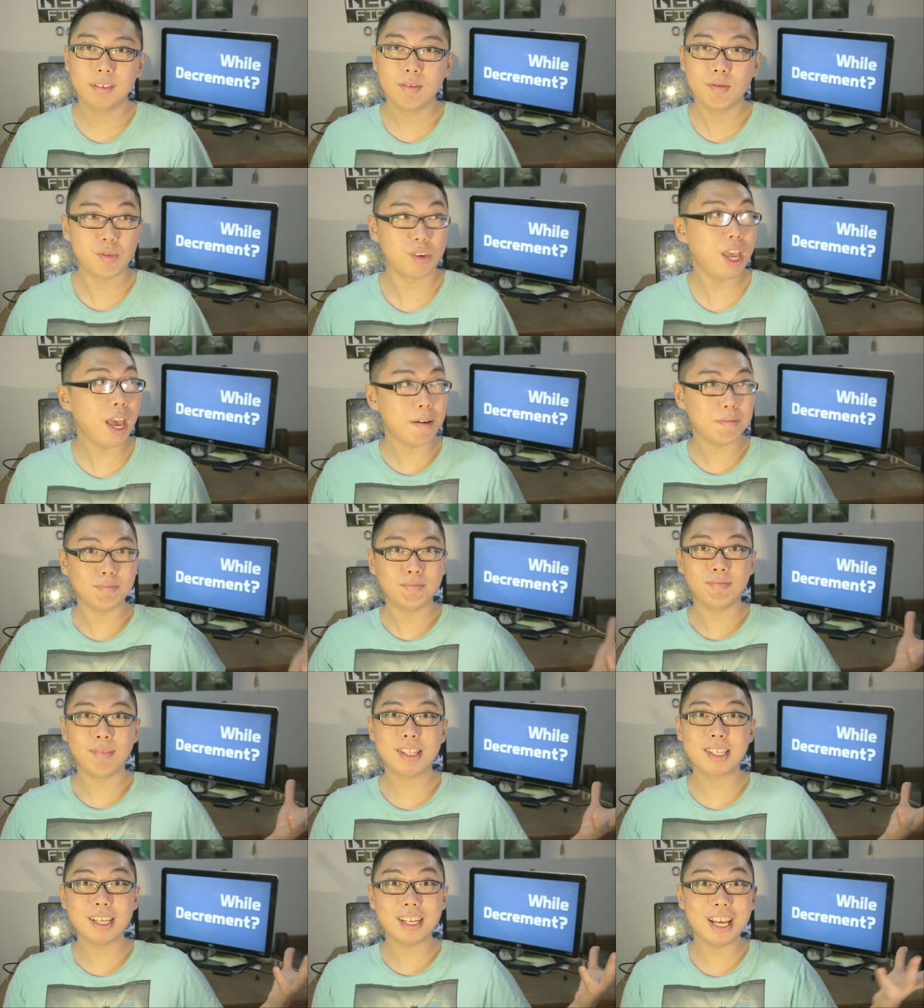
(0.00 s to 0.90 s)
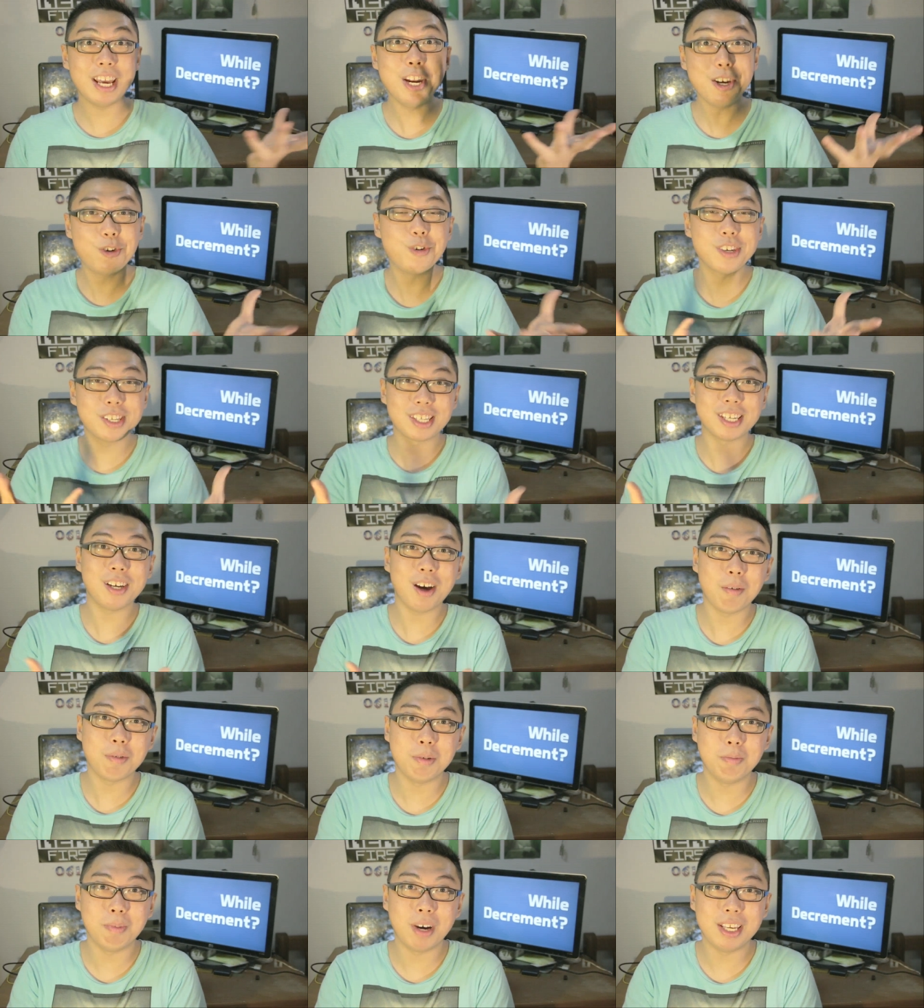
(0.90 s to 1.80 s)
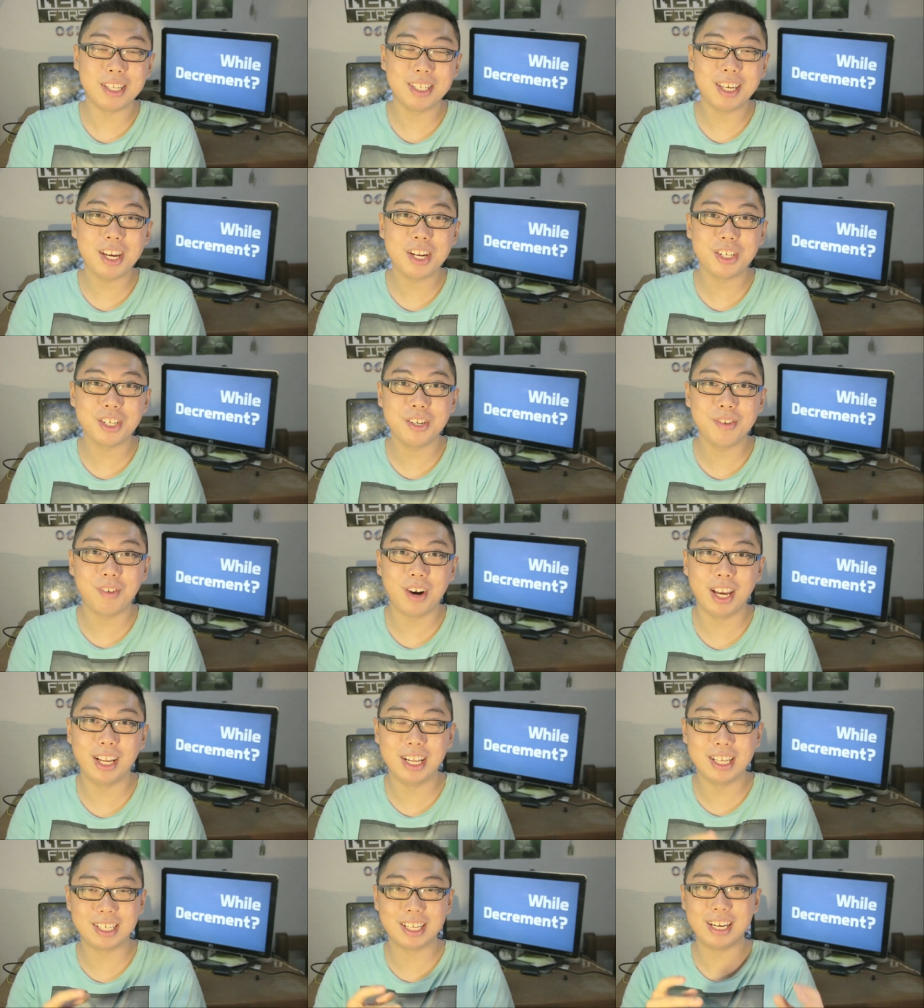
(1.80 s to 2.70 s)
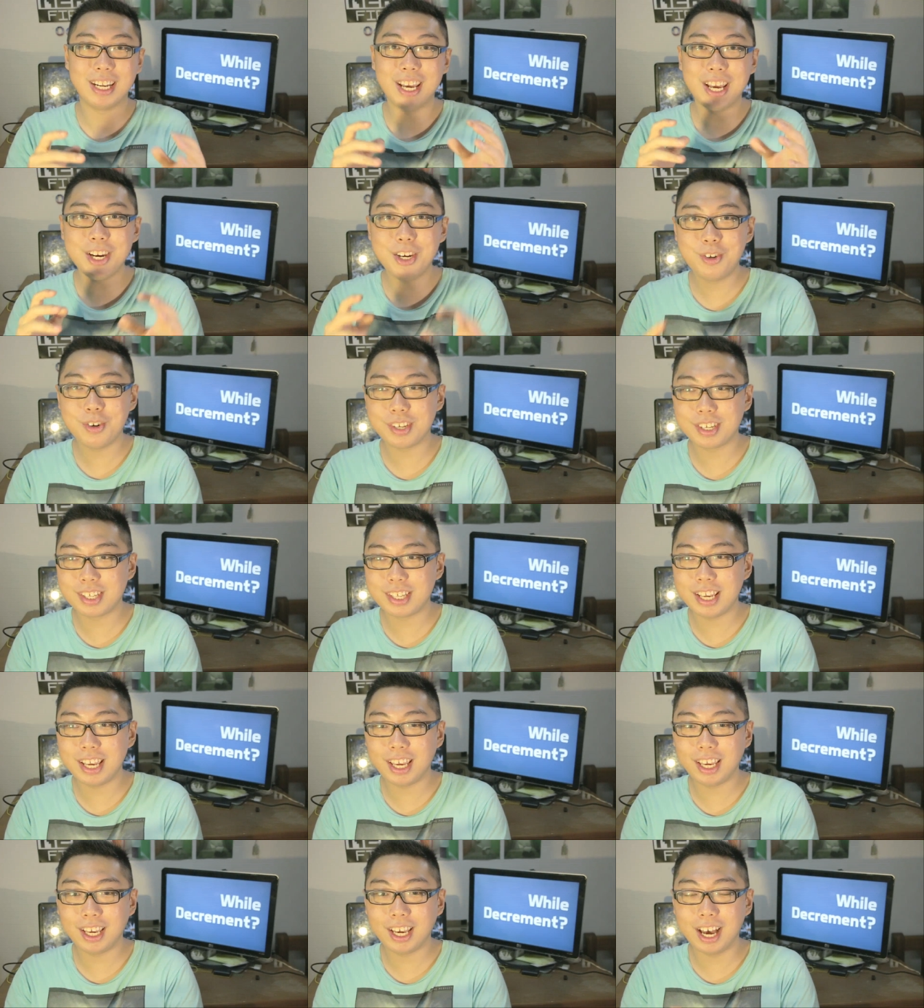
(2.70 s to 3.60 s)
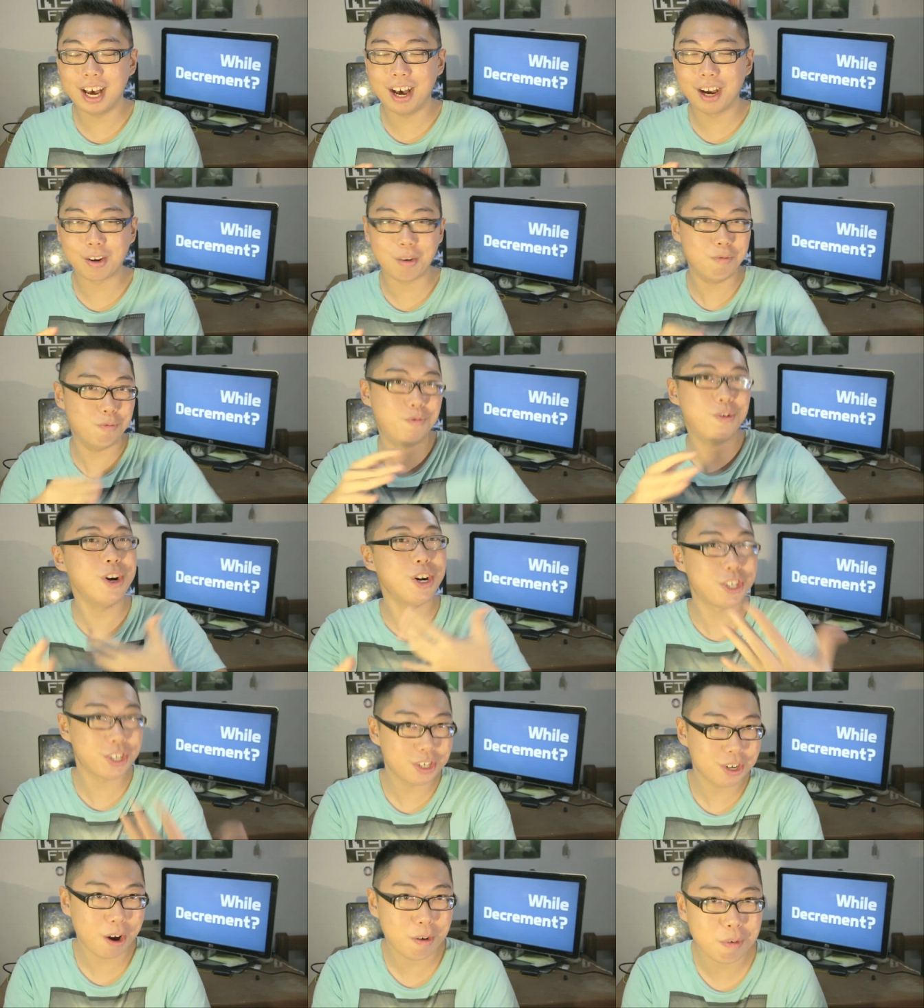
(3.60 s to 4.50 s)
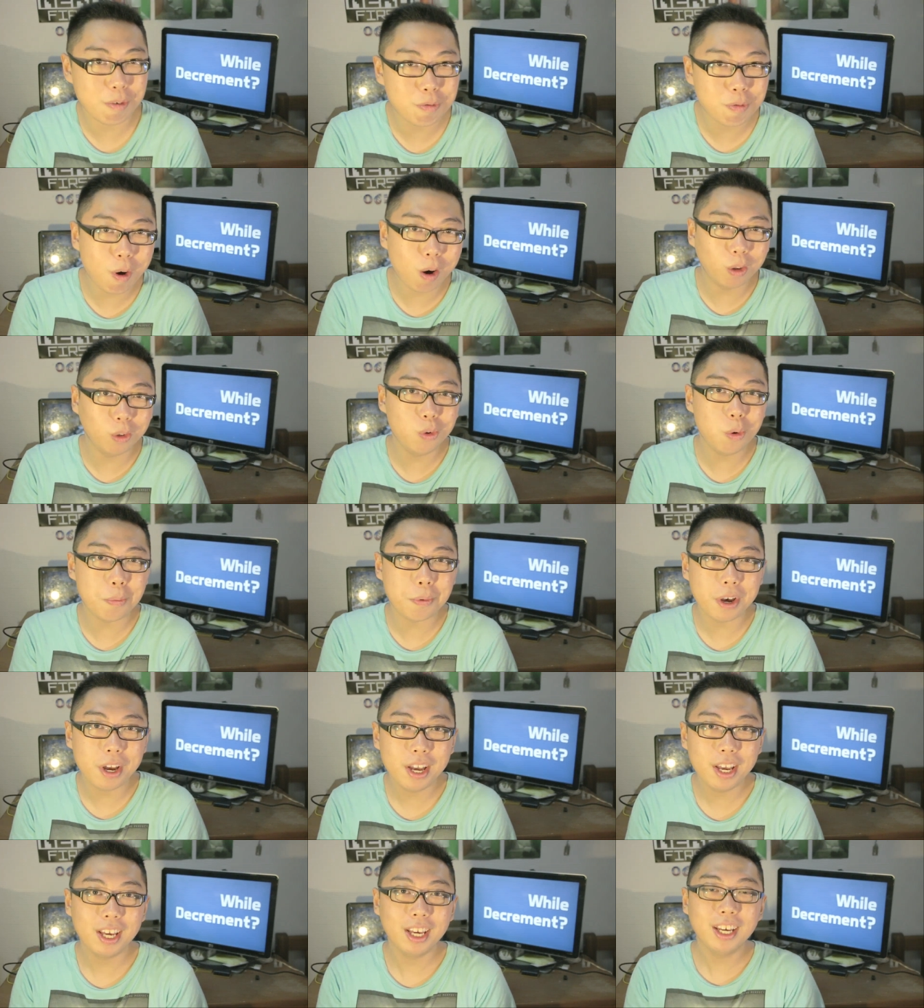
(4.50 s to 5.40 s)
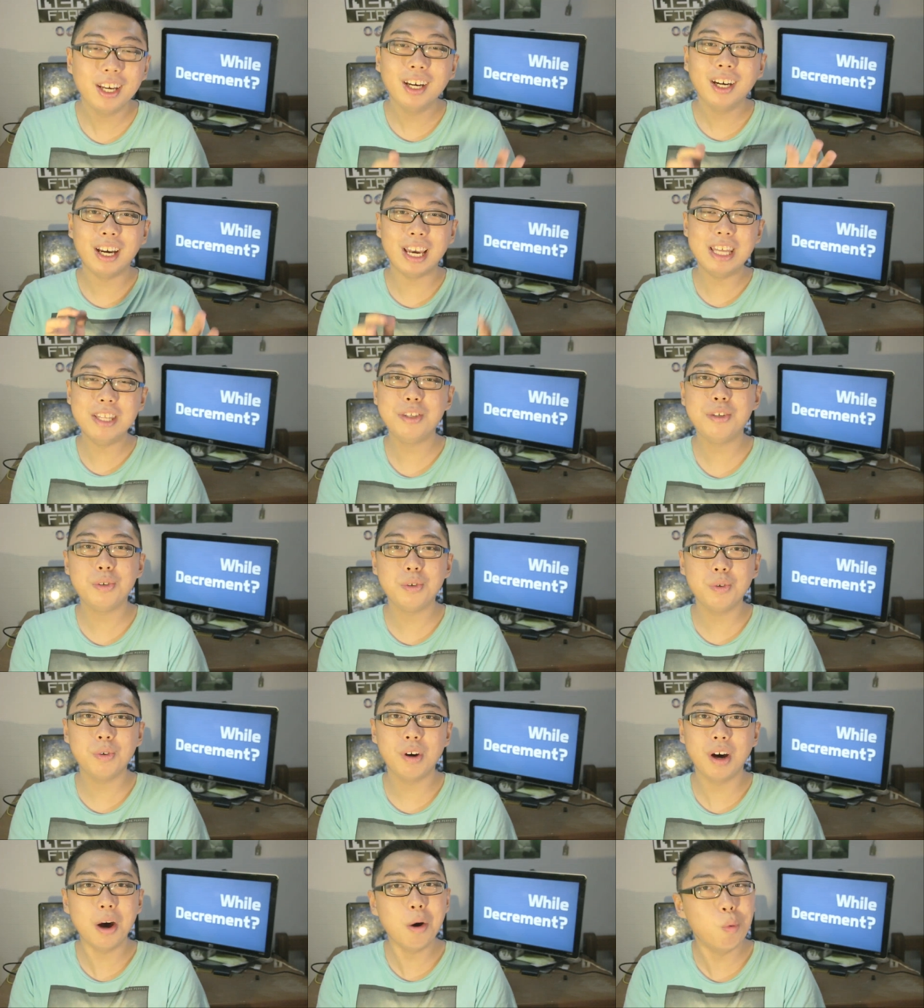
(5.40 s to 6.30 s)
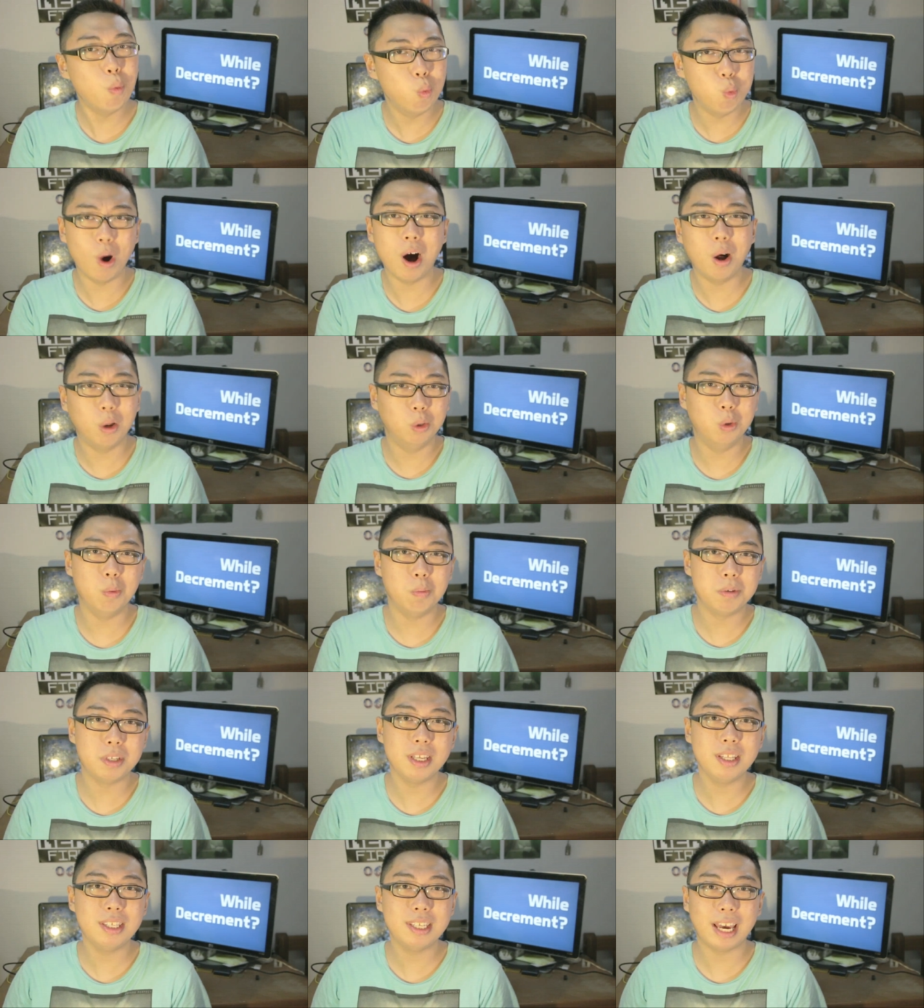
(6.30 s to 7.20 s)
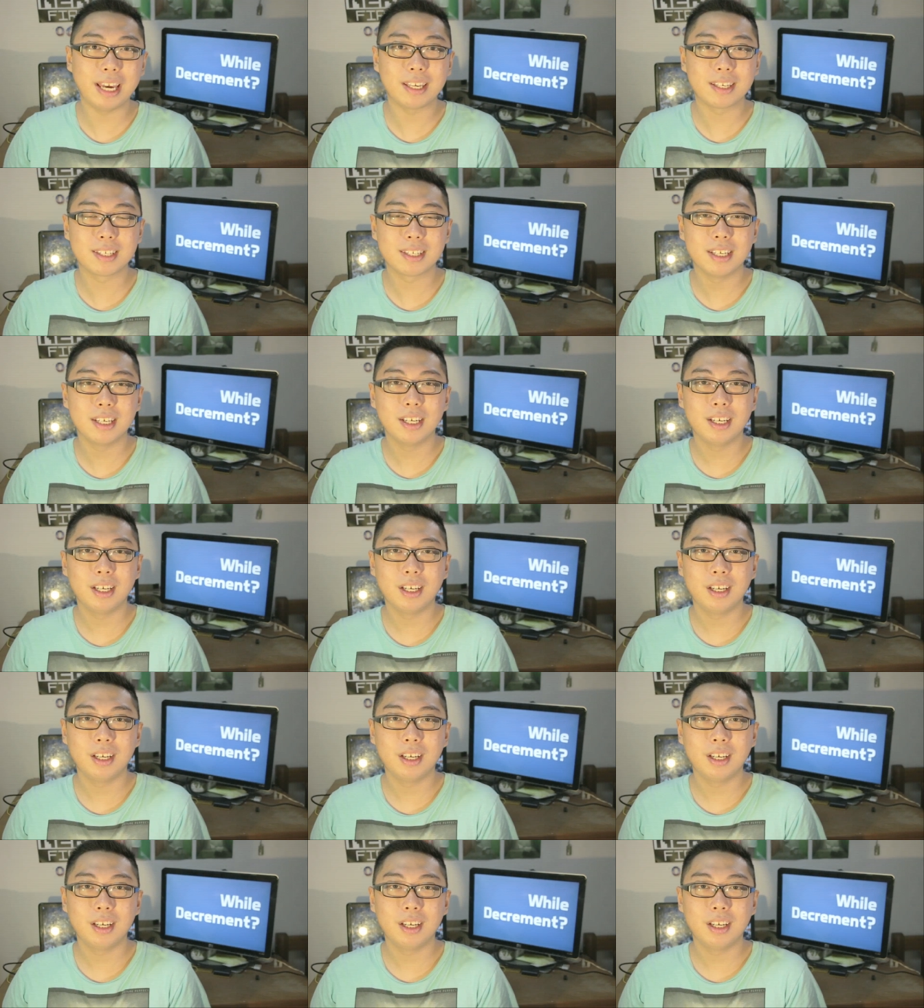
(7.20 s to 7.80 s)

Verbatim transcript: So yeah, that's an interesting optimization, right? It's an interesting uh, conversion of a for loop into a while loop syntax.